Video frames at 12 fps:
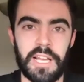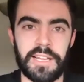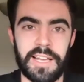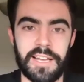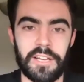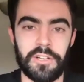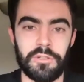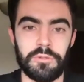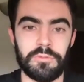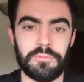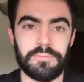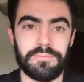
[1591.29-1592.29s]
and
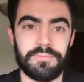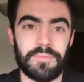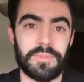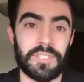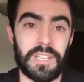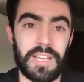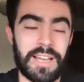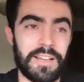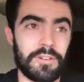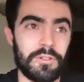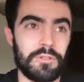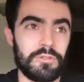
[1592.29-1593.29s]

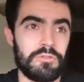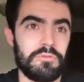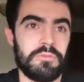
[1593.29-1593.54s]
how